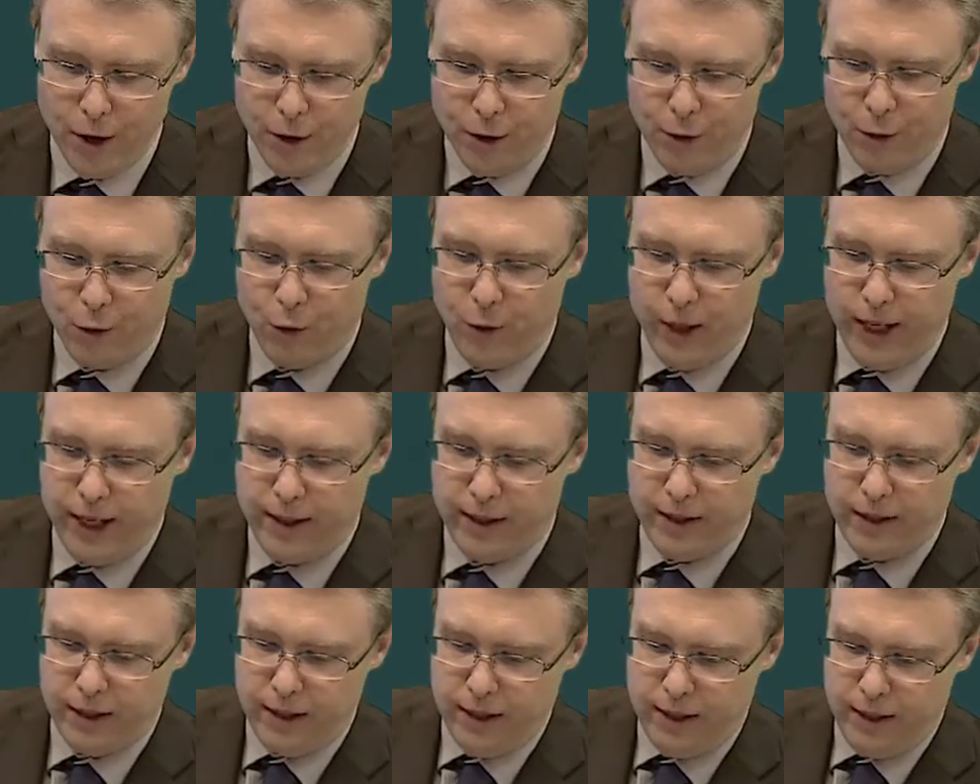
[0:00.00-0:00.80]
The
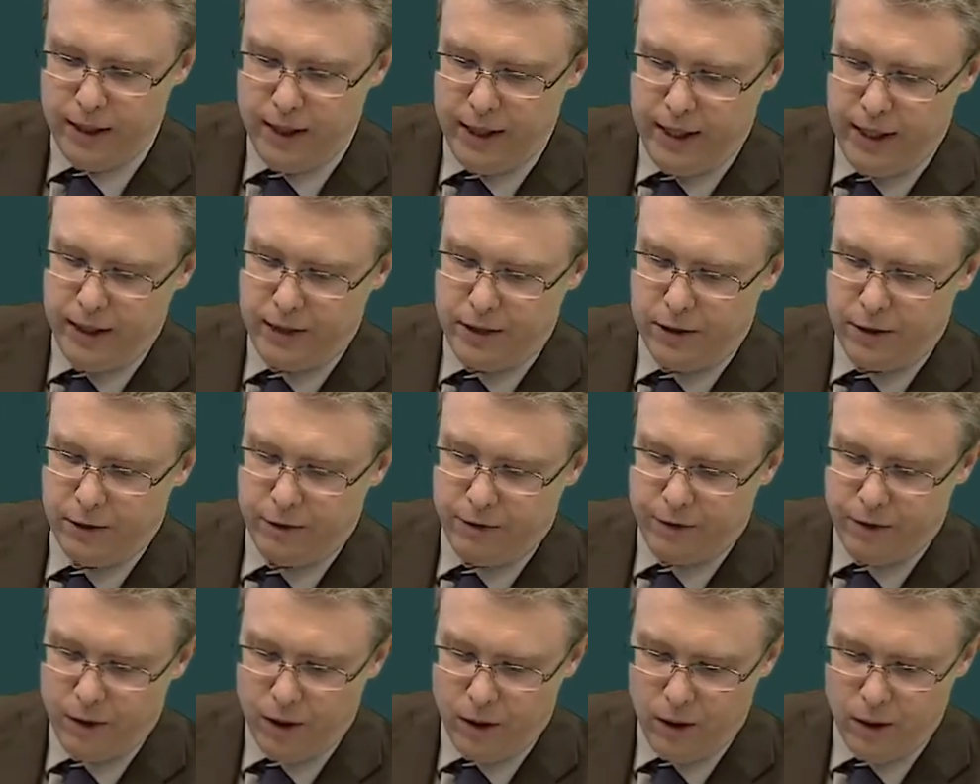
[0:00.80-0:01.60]
reader needs to
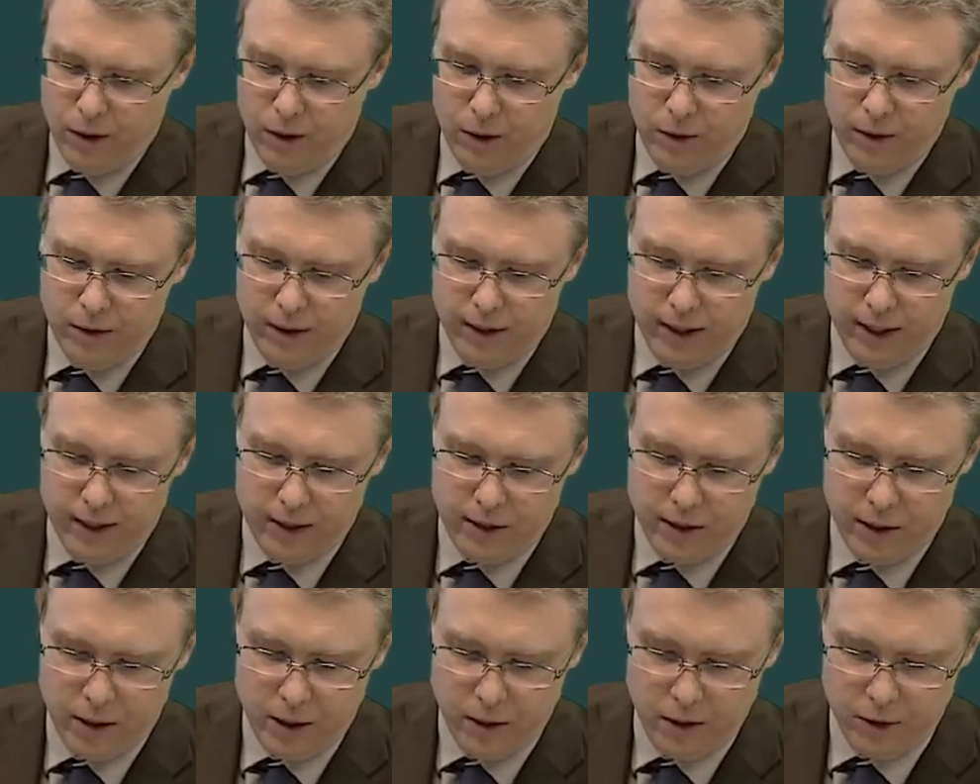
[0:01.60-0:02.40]
follow the
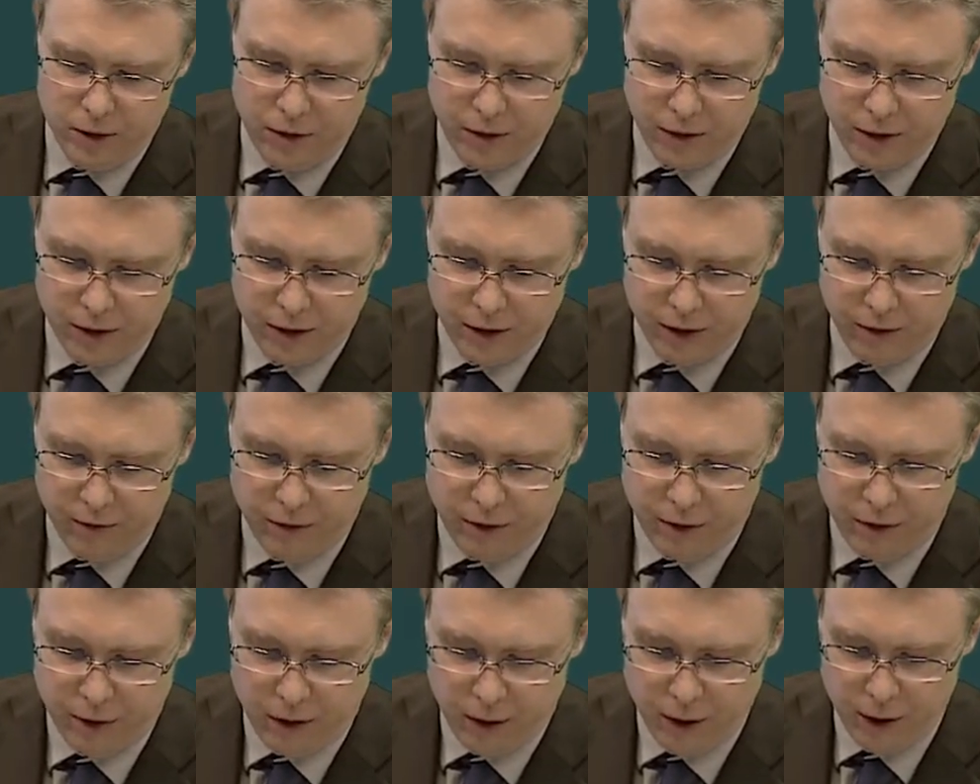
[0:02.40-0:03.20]
internal structure of
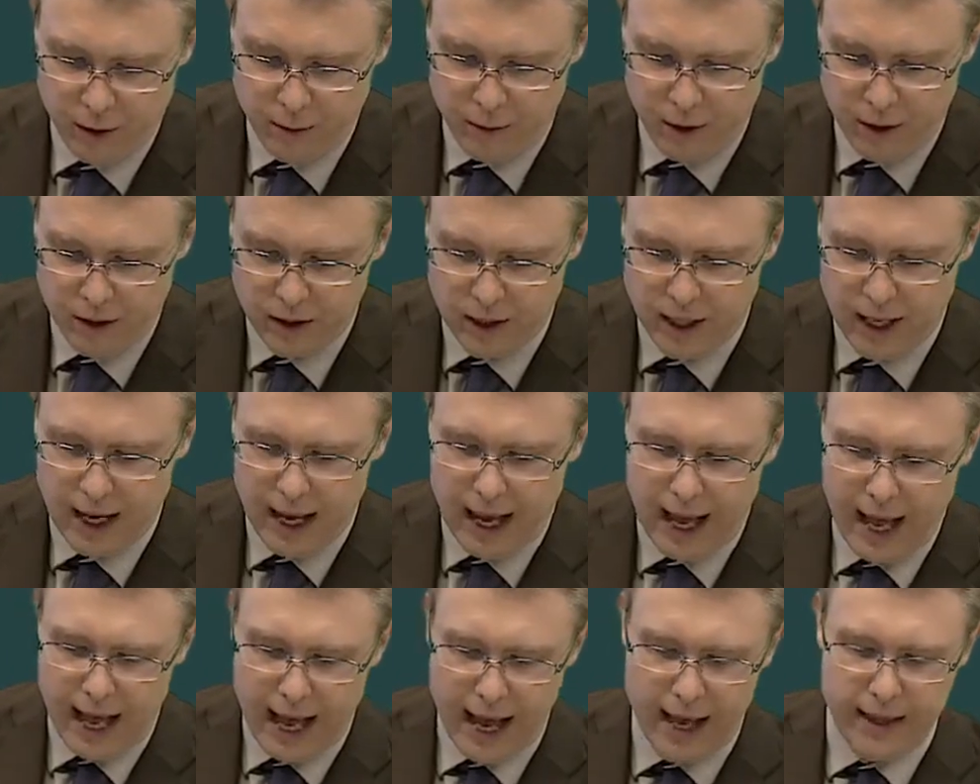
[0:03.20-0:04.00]
the document
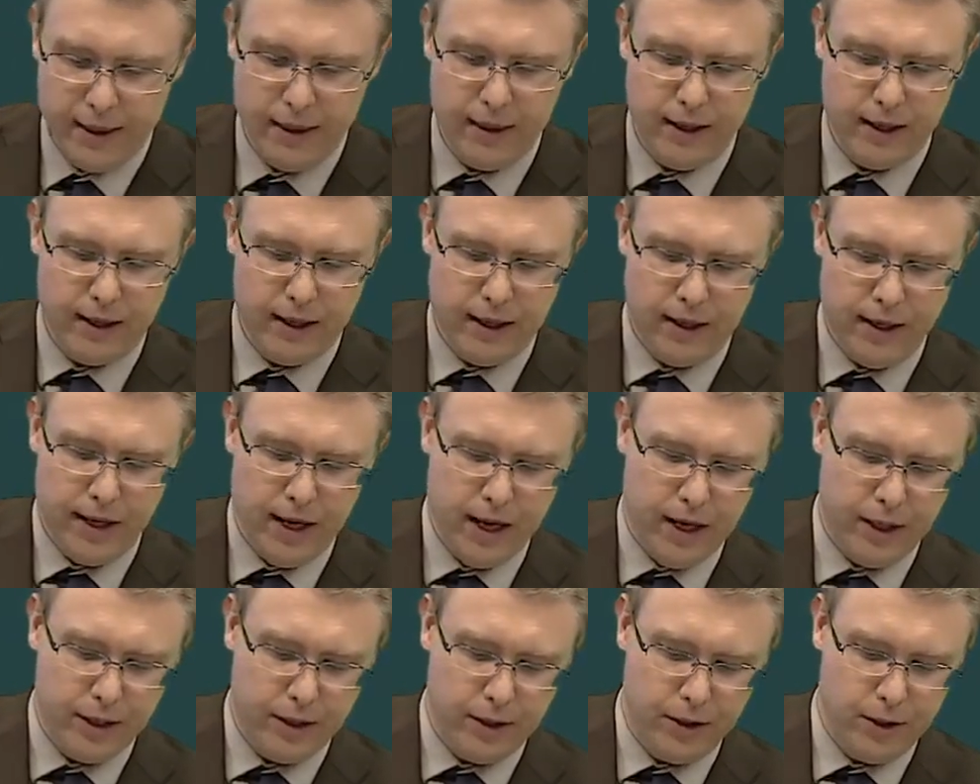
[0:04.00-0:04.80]
and the
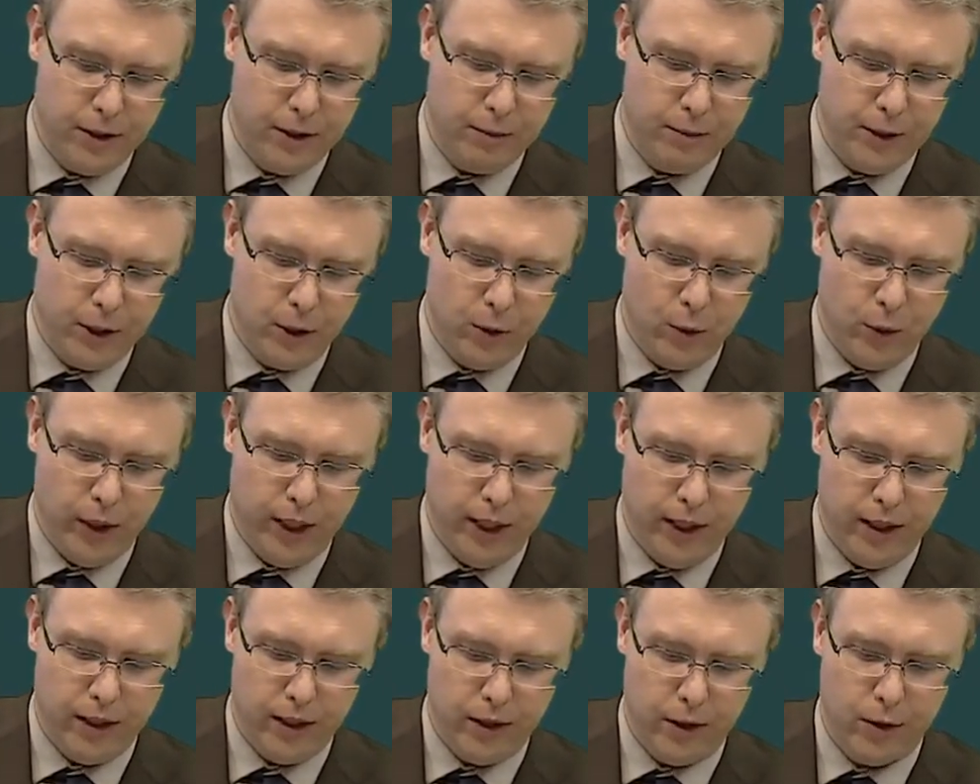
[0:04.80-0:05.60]
connections
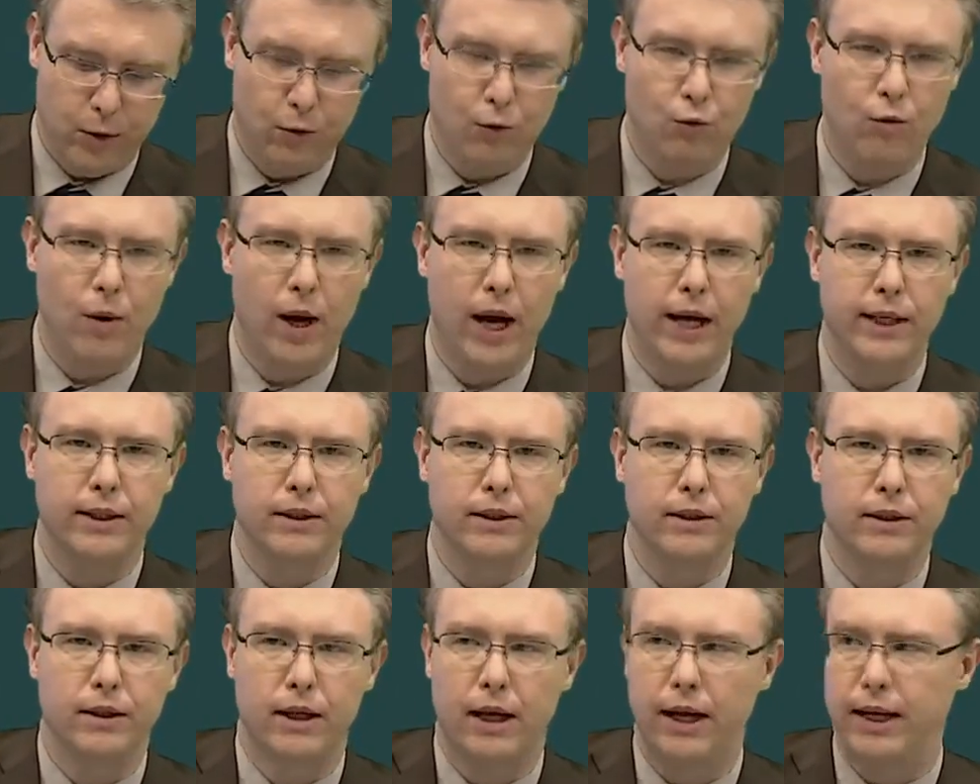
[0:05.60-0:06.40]
between the
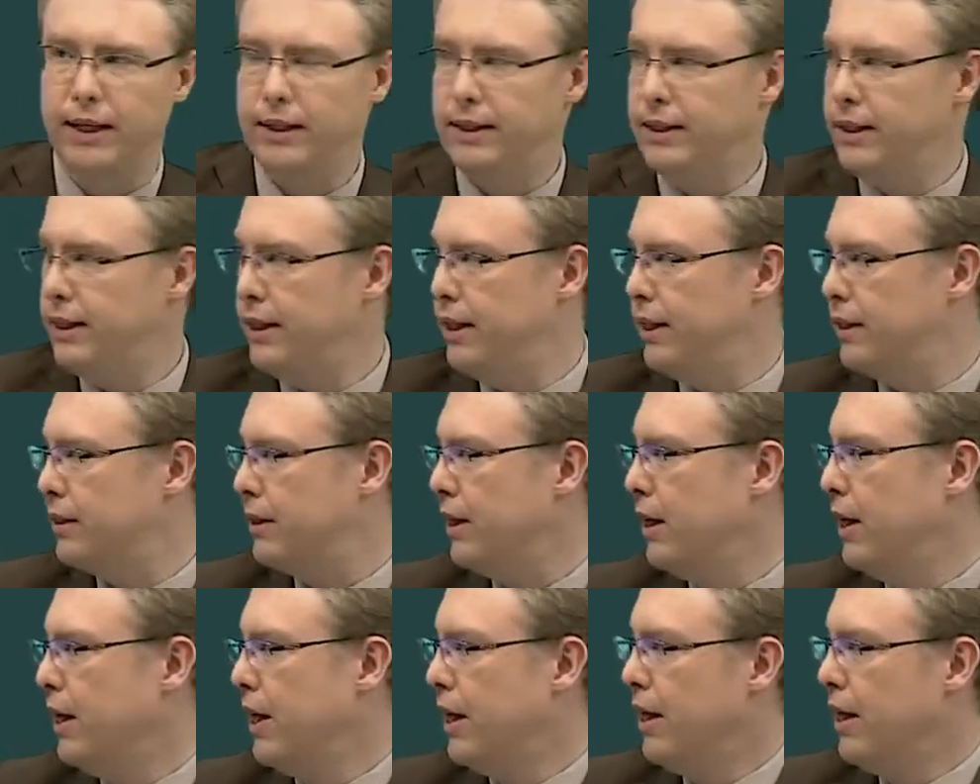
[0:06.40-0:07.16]
writer's ideas.